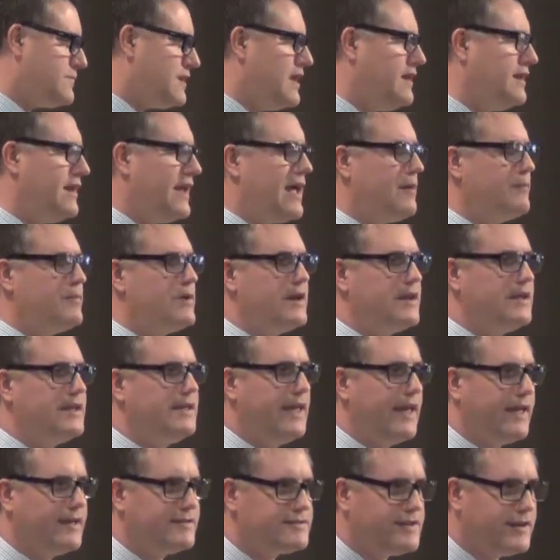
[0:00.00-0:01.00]
Now I'm going to
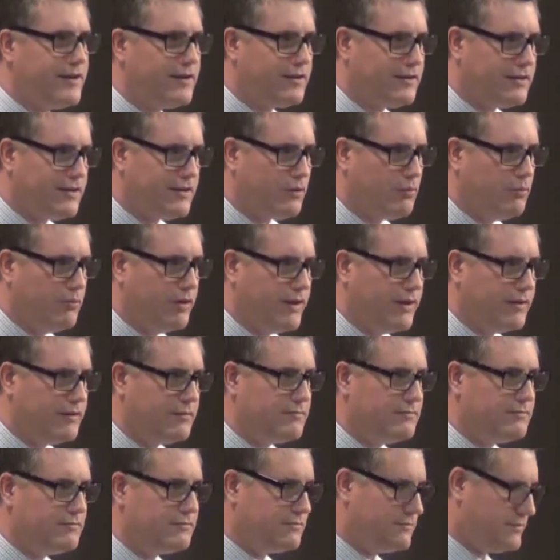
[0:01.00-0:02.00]
guess here a little bit.
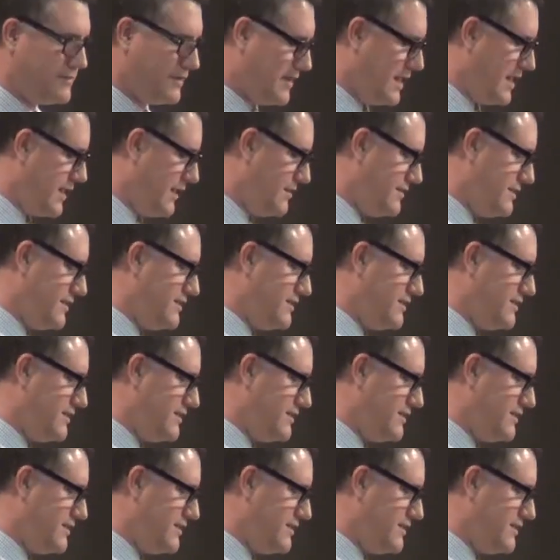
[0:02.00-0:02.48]
Okay?